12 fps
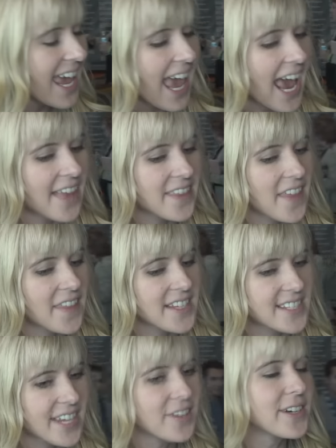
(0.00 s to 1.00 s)
Oh. And then
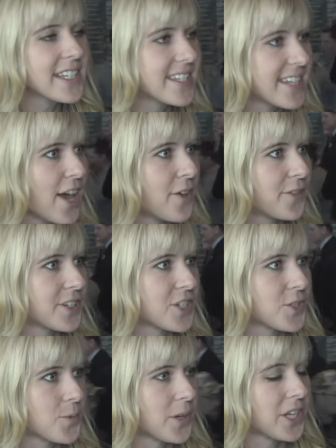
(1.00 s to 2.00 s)
the center itself is
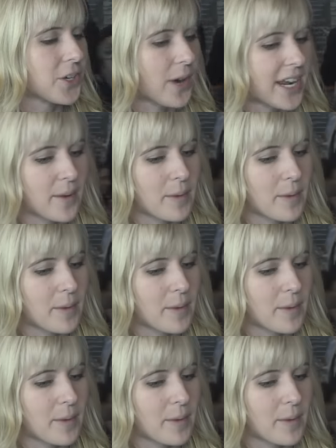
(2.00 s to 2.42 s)
just really great.